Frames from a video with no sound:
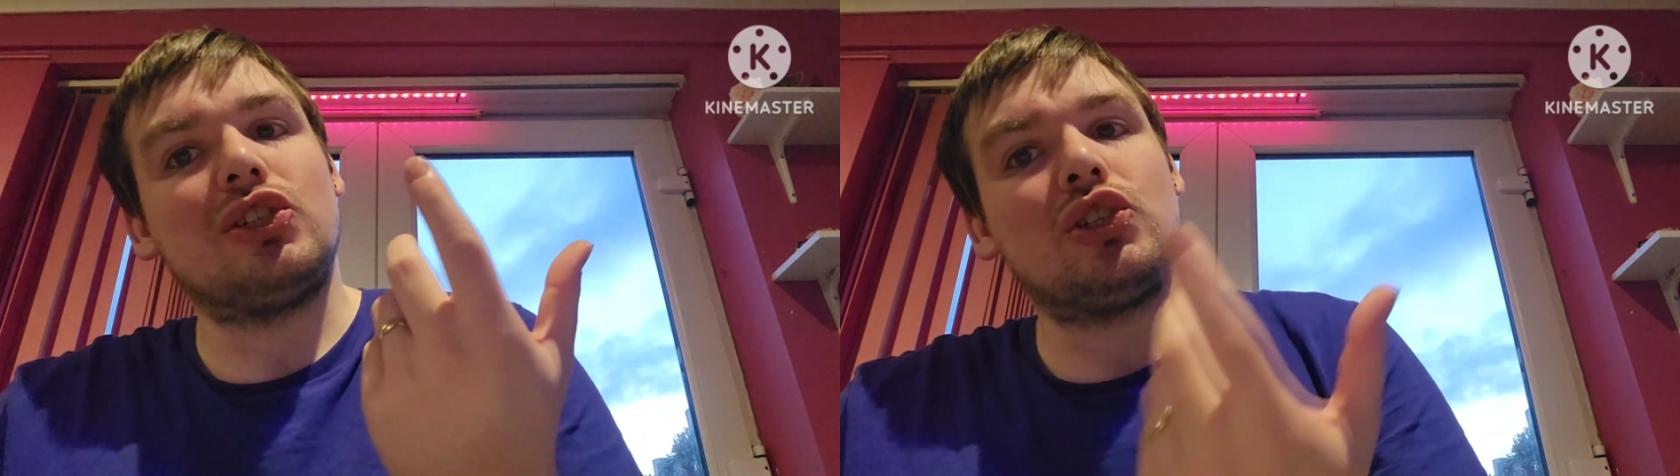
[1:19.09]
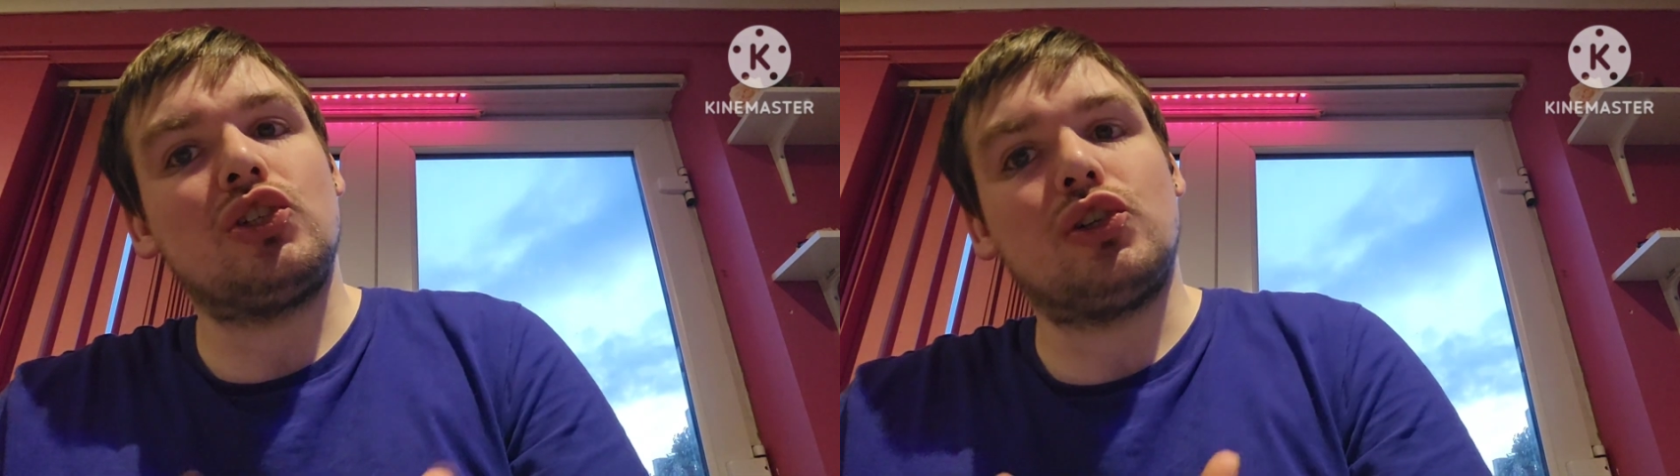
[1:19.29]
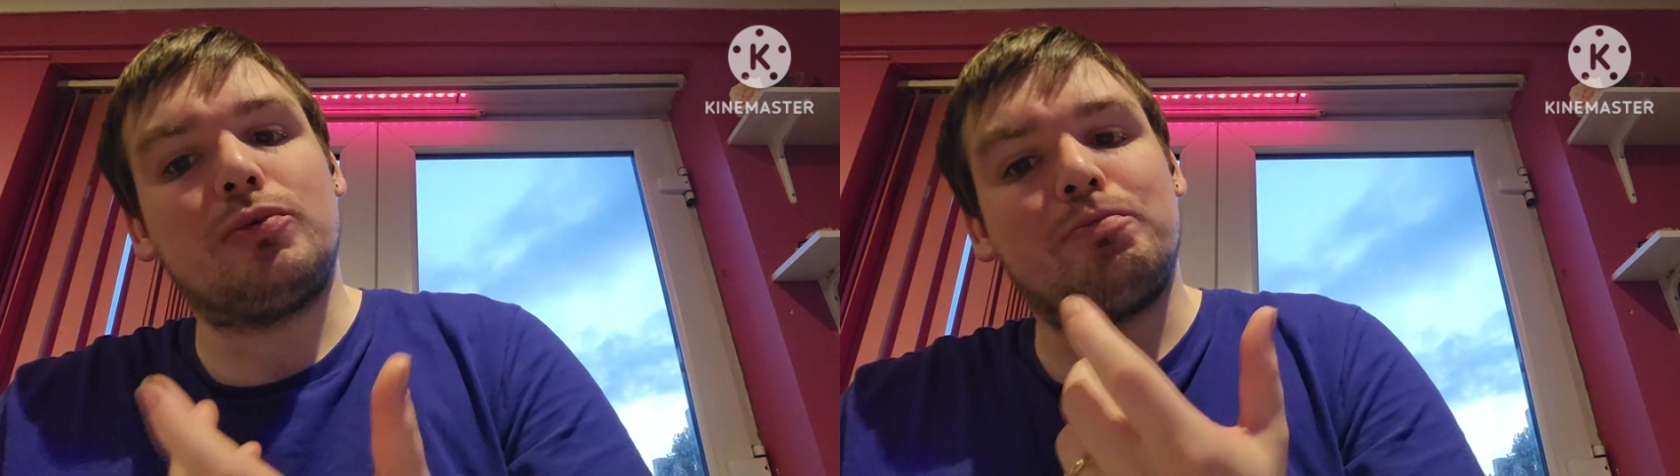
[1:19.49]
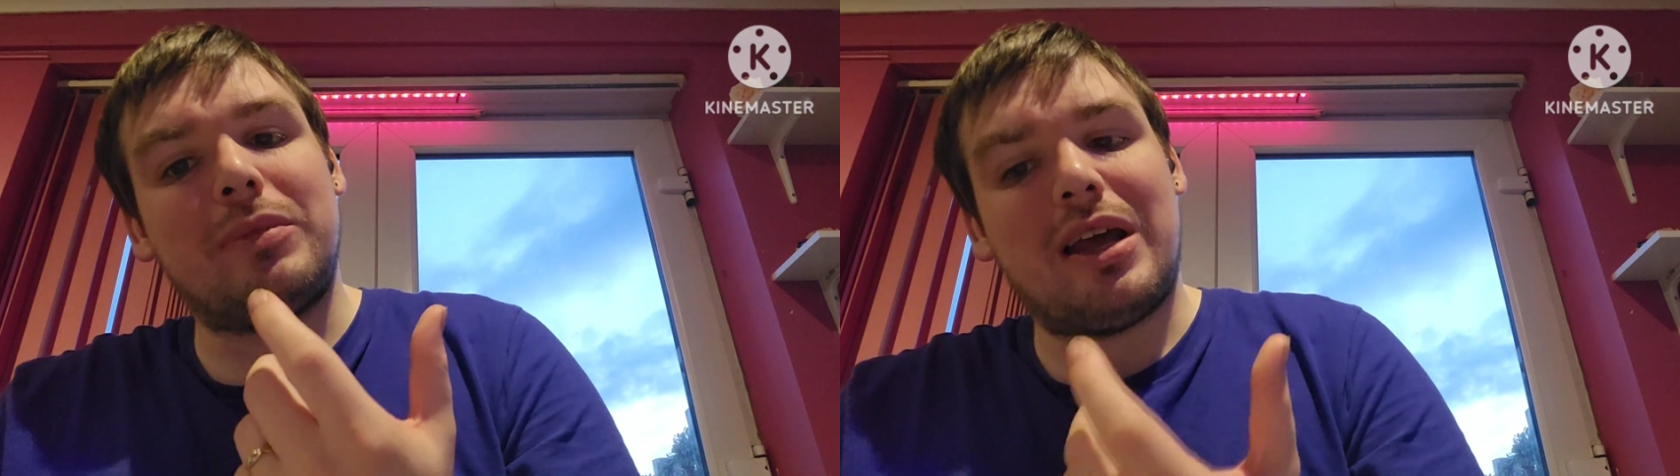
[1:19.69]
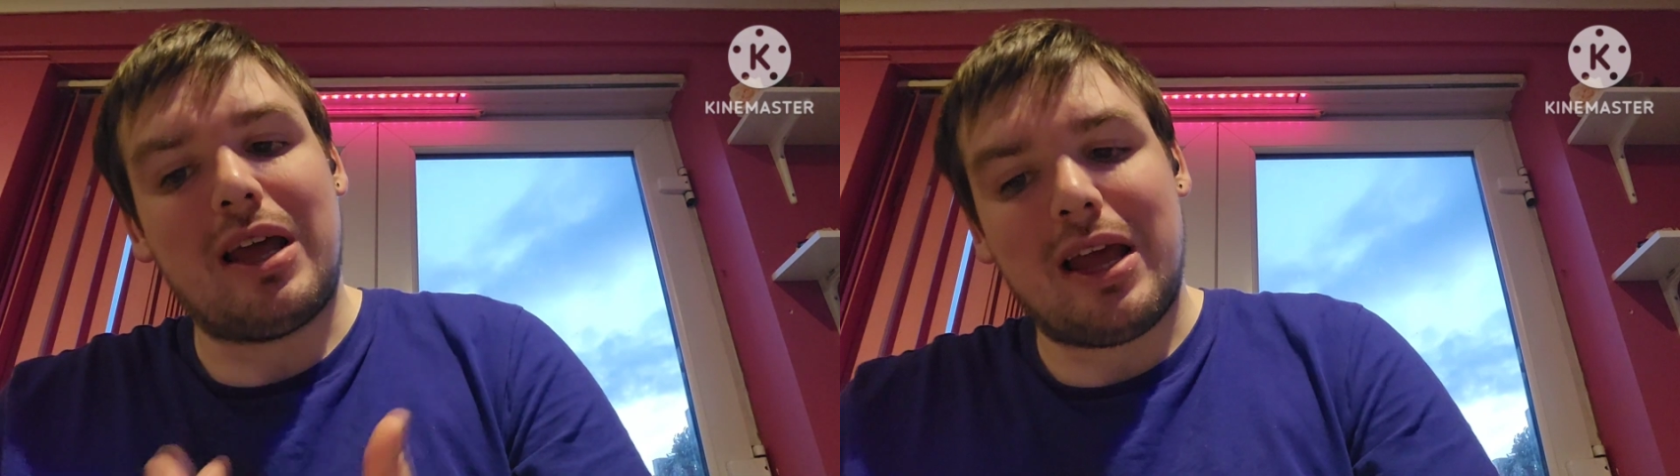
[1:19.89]
some
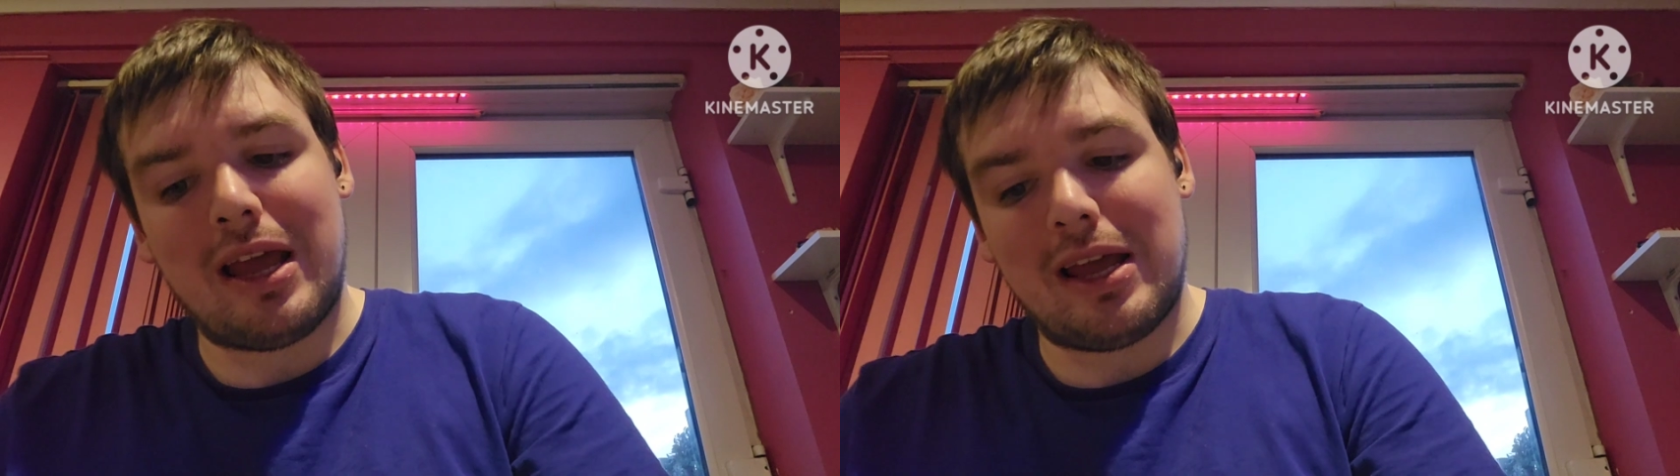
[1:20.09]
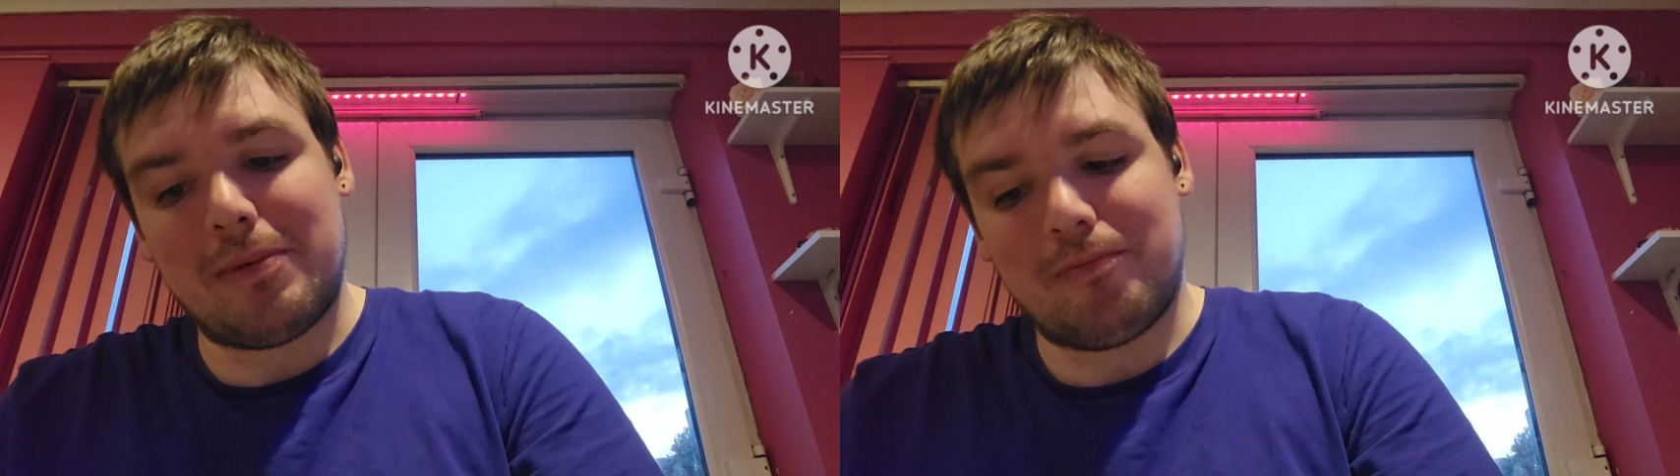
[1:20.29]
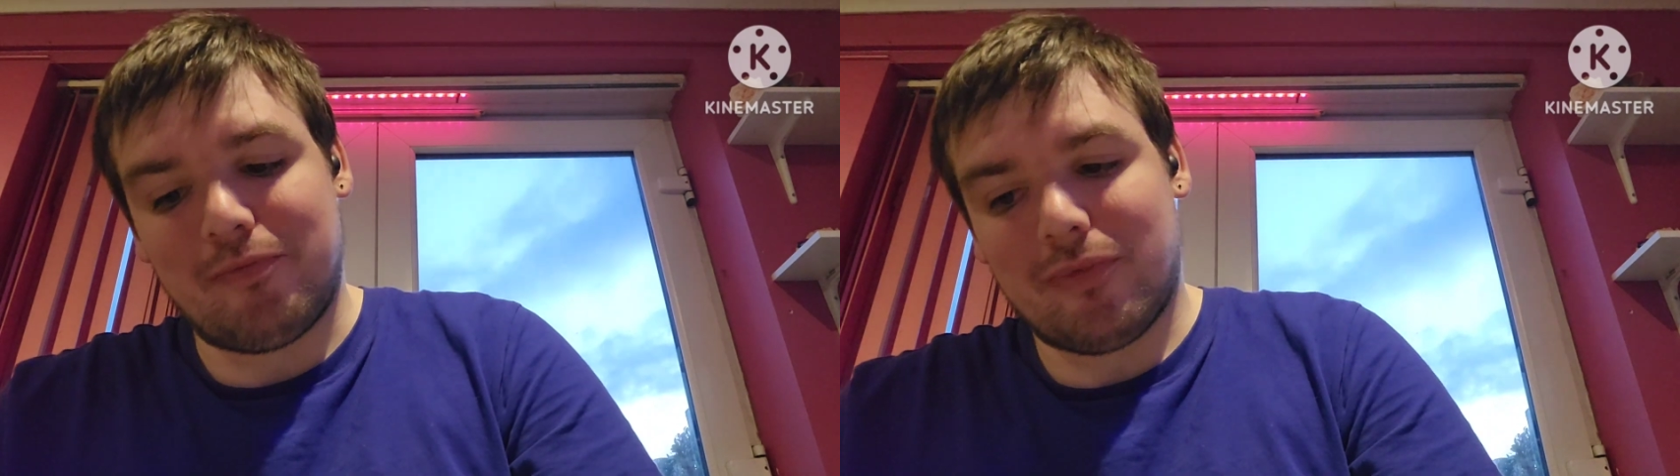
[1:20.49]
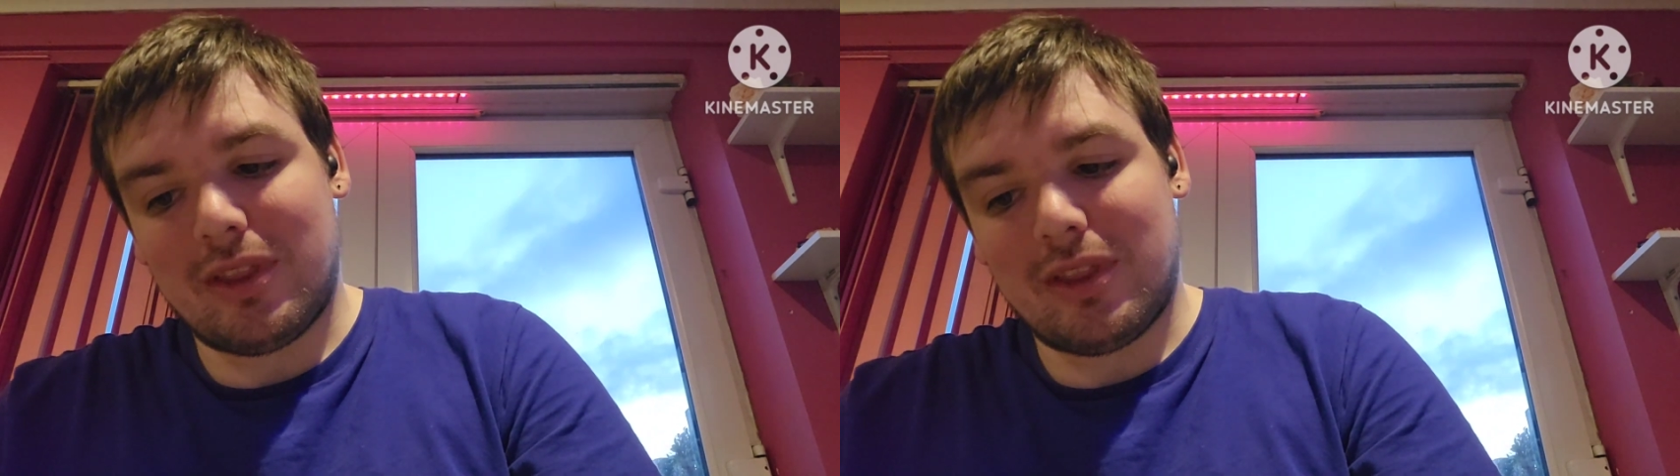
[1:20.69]
um,